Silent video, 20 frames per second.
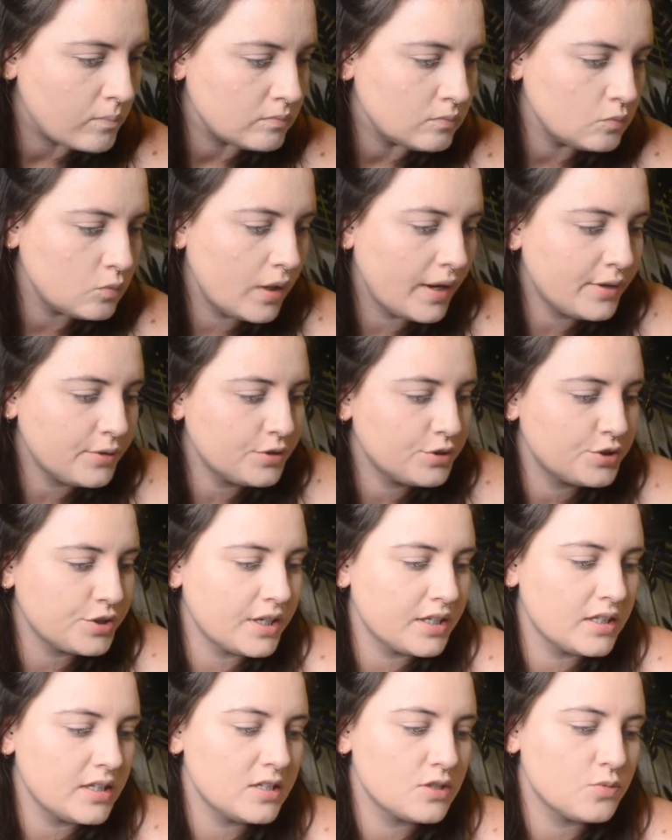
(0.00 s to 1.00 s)
Why do
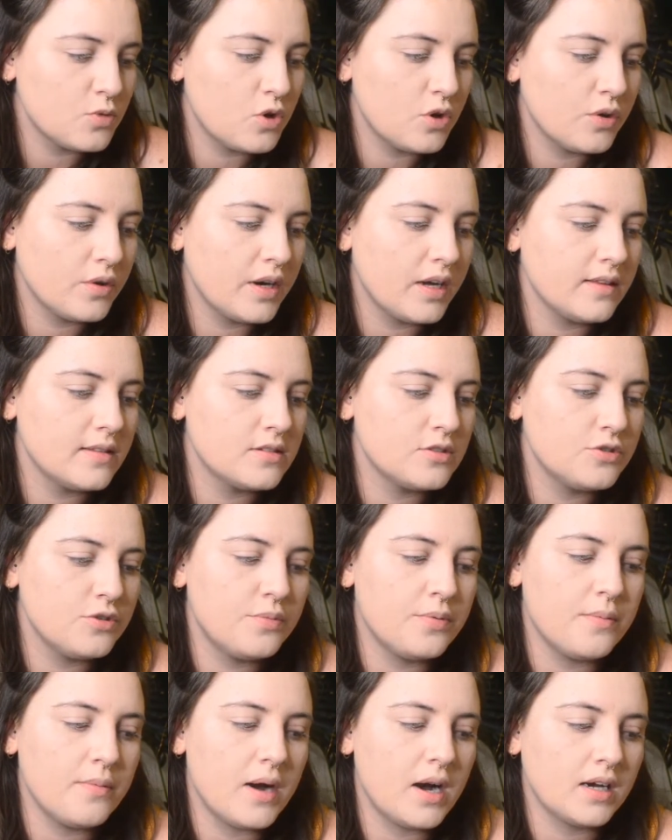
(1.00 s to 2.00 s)
Australians walk around the
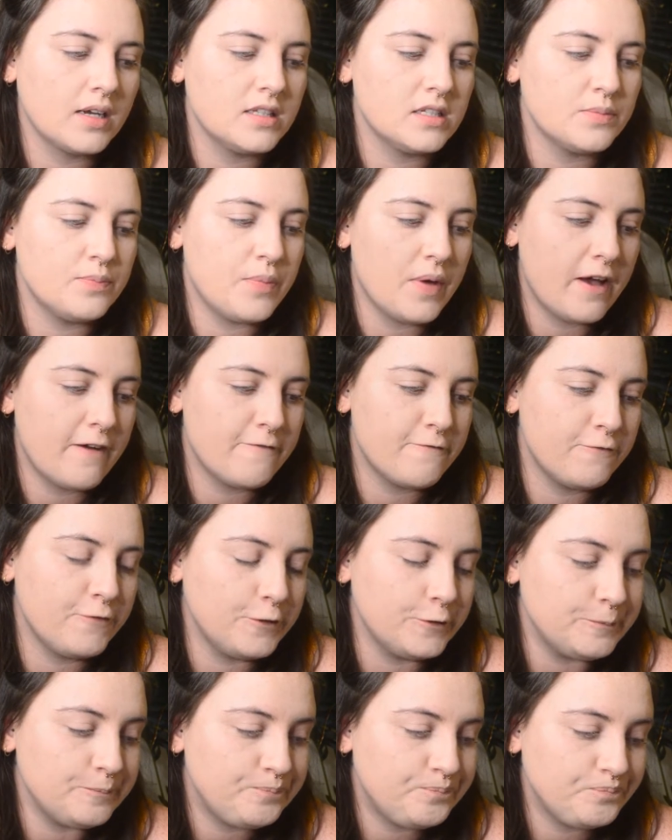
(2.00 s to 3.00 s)
supermarkets
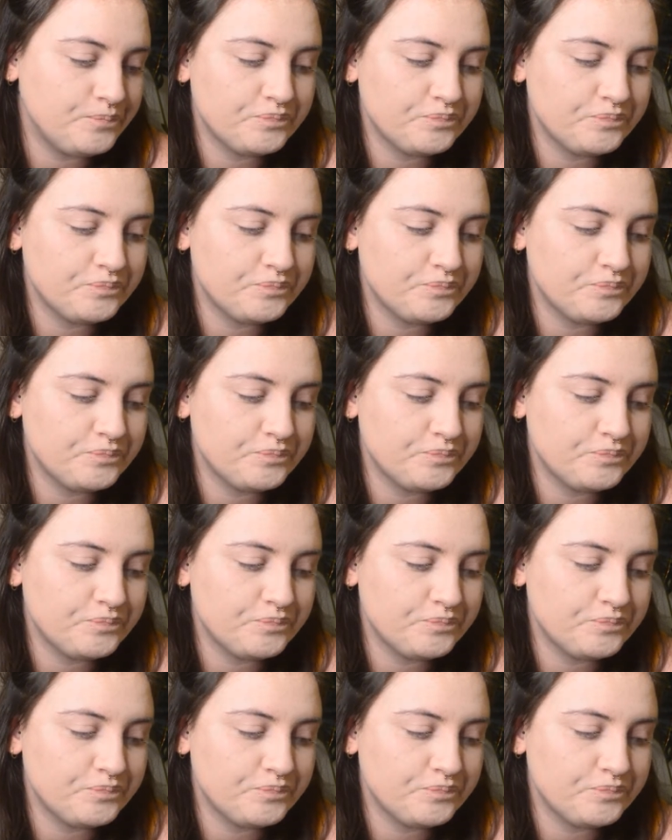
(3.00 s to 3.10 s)
barefoot?